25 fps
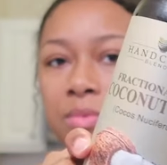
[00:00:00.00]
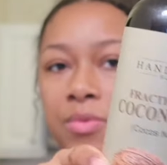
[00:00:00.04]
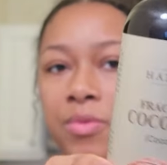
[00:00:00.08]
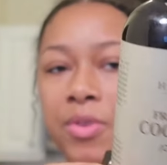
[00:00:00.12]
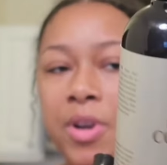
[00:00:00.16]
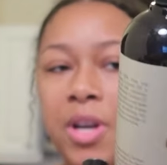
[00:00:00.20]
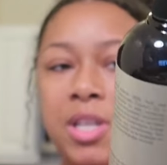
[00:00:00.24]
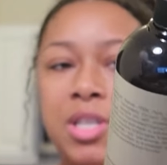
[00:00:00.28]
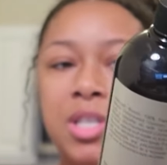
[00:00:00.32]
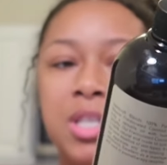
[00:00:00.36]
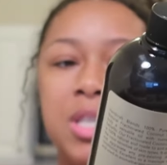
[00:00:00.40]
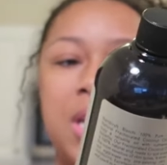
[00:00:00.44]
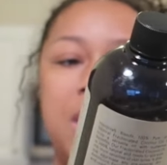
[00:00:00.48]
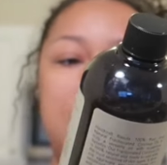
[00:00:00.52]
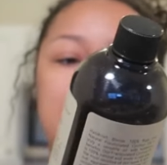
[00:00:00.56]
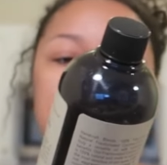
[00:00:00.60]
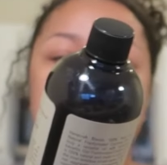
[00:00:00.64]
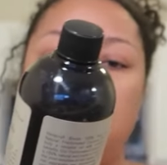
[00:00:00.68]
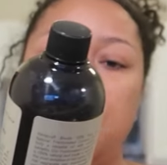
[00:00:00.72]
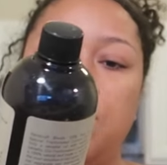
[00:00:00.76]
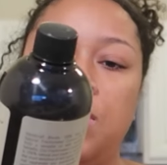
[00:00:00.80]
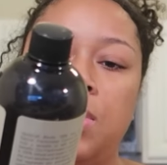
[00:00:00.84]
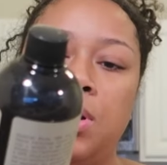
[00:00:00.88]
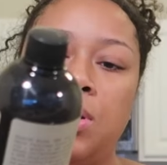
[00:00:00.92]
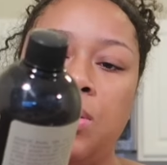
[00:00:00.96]
fractionated
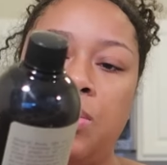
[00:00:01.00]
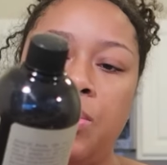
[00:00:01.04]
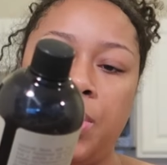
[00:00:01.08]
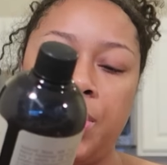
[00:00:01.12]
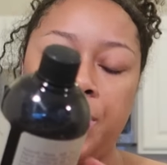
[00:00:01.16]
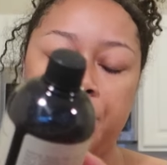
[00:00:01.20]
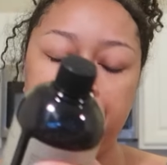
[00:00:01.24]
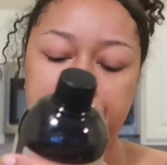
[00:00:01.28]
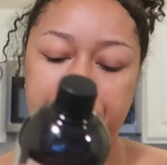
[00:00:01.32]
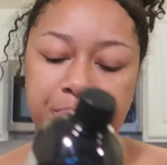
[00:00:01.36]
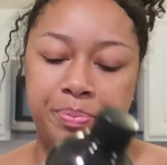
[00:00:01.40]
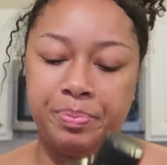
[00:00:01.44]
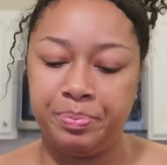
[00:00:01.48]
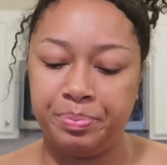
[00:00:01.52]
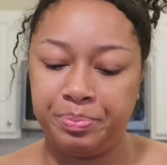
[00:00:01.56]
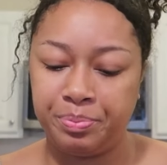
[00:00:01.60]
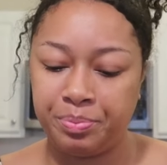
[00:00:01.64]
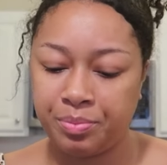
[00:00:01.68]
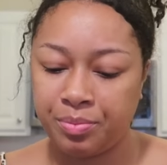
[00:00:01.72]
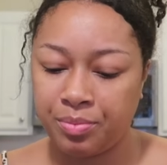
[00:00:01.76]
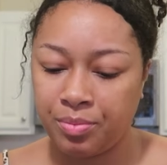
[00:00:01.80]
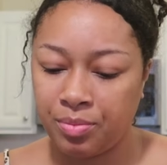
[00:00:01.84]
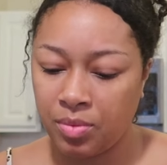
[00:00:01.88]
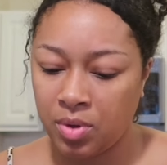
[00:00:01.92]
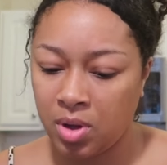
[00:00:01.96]
coconut oil
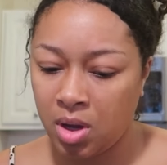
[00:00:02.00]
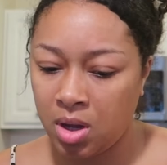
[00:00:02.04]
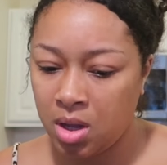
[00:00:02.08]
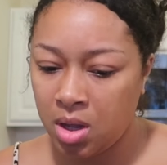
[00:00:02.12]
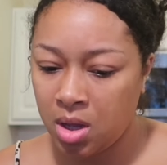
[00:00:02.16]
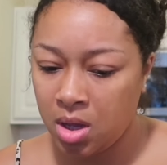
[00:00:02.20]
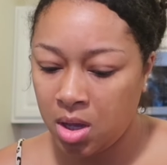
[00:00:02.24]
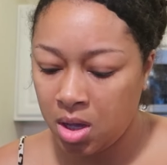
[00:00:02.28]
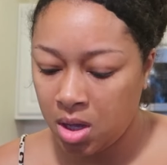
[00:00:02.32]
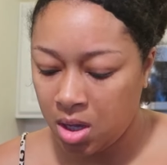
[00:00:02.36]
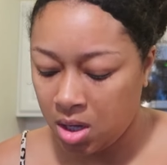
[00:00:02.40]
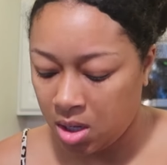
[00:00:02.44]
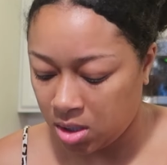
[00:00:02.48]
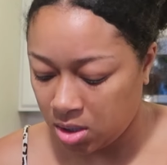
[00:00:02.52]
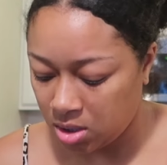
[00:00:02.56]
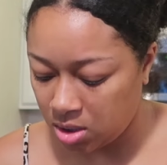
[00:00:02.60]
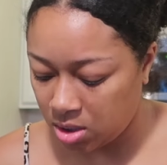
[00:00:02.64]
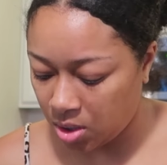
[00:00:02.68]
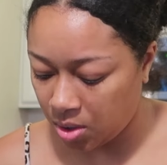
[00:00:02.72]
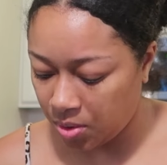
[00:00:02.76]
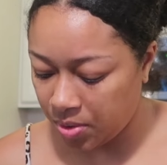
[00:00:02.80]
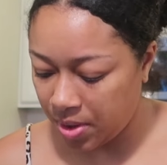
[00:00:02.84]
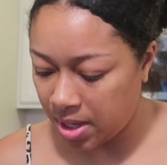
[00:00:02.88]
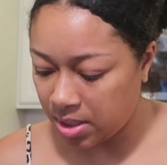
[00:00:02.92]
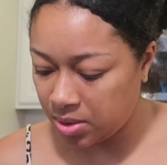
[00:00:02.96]

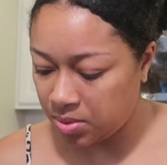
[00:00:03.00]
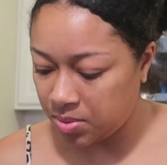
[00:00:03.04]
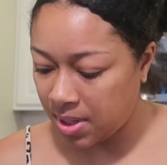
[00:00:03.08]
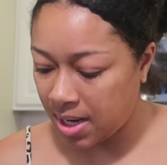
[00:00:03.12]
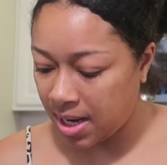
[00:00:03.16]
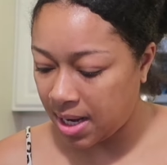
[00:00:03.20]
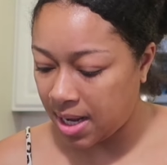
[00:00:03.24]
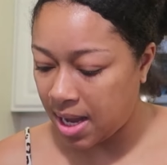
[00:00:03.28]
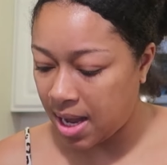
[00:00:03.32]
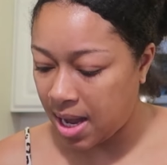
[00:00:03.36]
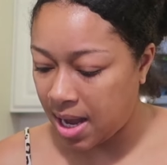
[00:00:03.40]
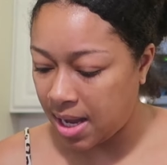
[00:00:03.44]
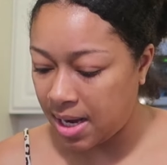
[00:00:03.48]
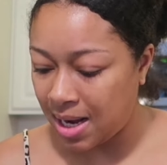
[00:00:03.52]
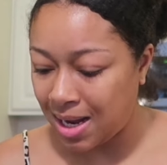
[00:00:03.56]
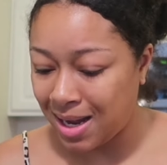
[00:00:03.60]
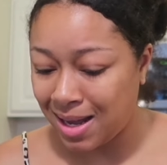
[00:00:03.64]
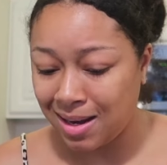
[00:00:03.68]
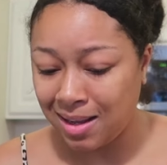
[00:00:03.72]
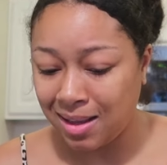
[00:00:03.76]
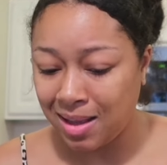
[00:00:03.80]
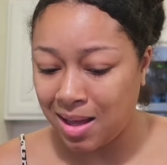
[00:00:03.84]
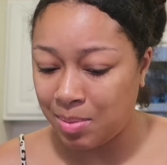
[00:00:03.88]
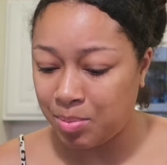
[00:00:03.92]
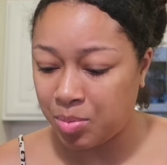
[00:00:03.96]
so that's what i got and i
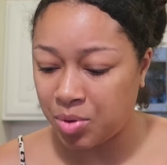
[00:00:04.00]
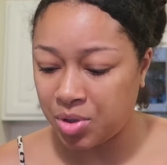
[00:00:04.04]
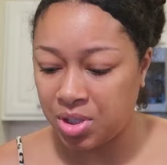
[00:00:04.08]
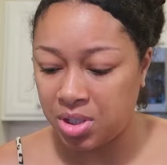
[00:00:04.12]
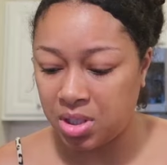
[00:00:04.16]
got a lot more